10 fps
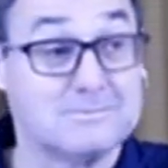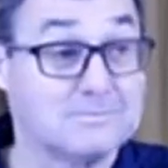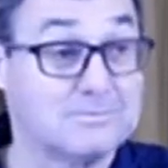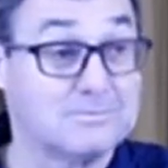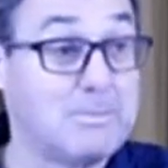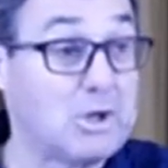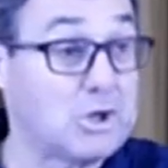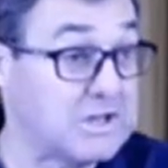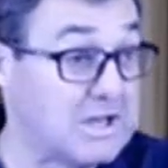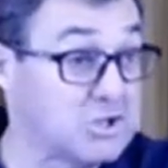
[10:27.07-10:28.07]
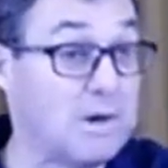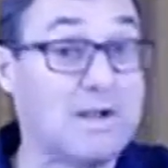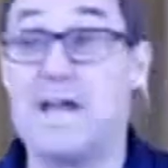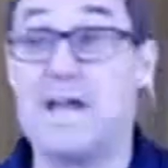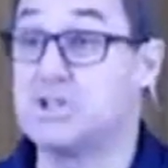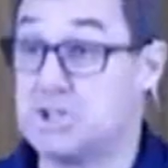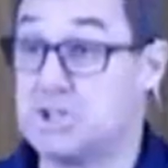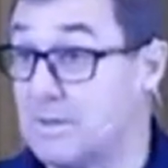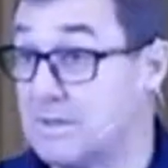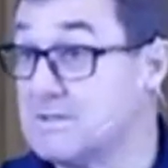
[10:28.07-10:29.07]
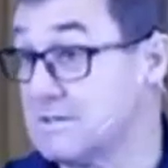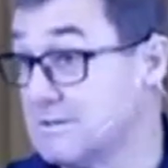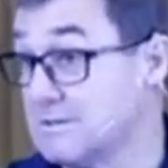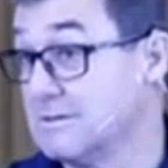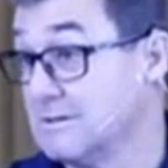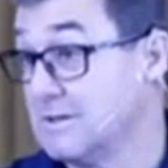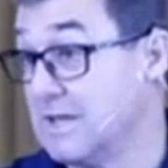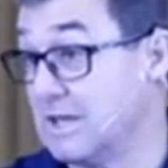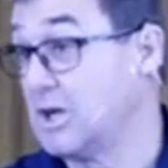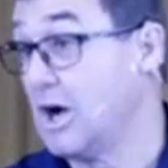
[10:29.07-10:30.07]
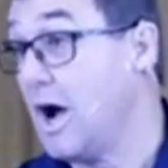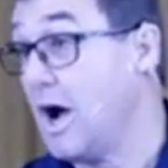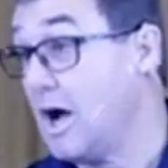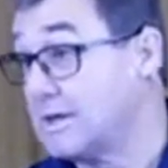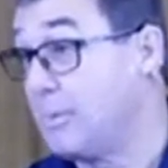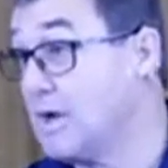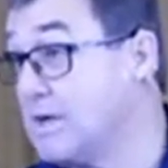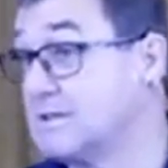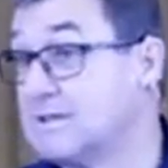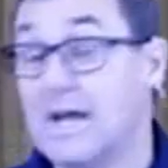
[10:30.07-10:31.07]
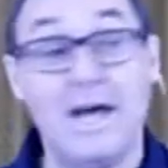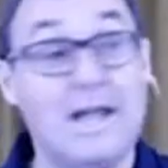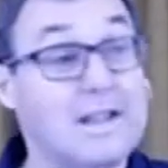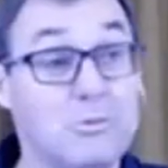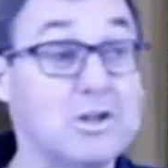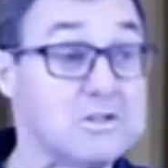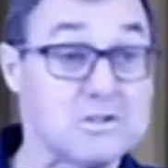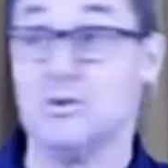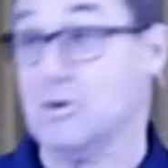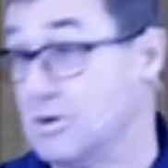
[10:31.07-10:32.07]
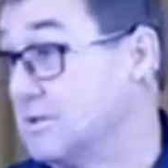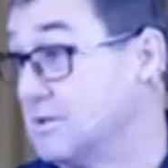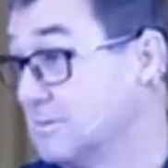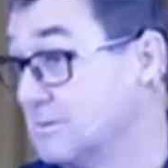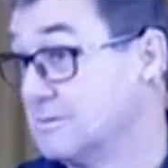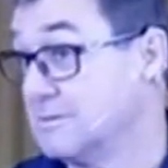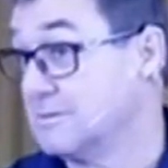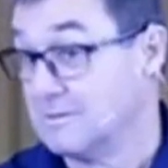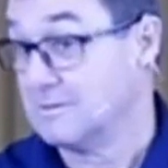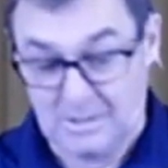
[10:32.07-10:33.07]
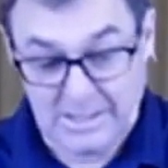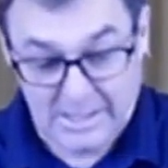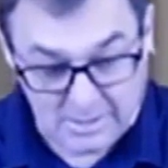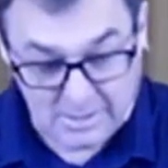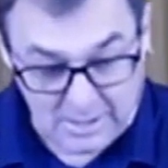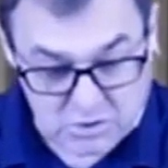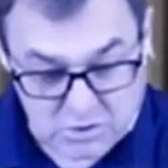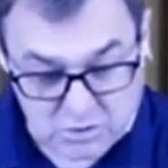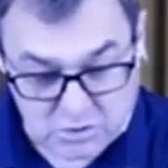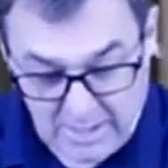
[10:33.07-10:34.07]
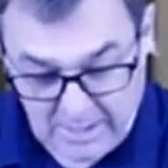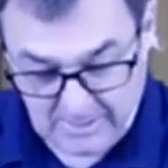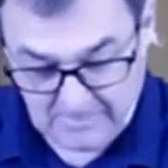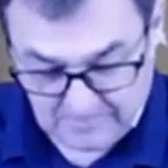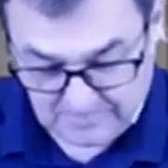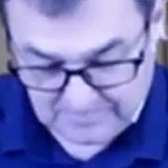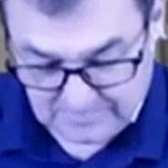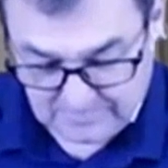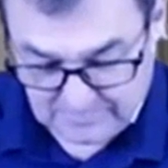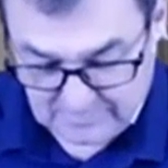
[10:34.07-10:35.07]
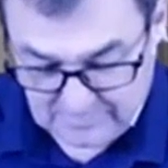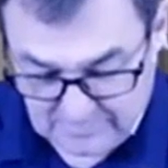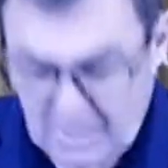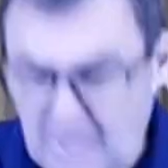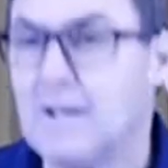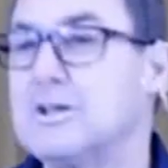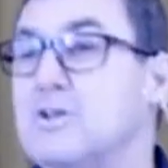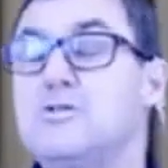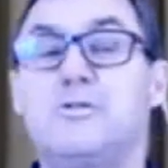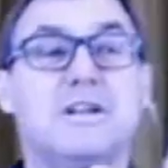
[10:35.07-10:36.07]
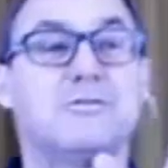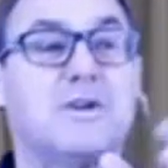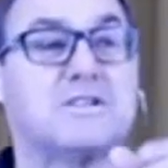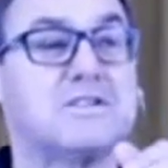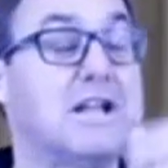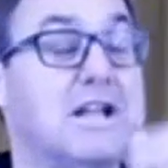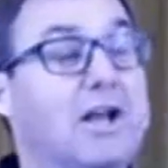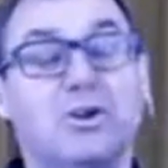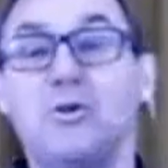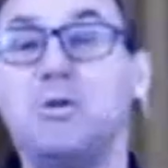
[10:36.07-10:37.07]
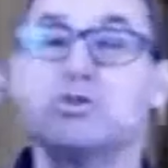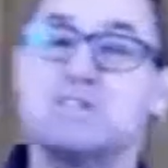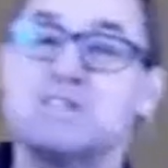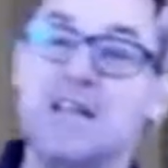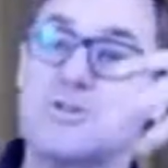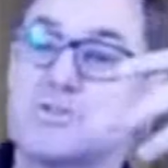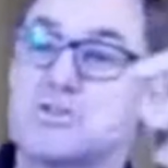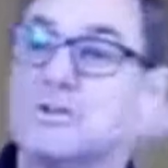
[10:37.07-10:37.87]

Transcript: Because Israel had shepherds that God had appointed, and they were not so good led astray. Don't you find it fascinating? You know, when you see how scripture just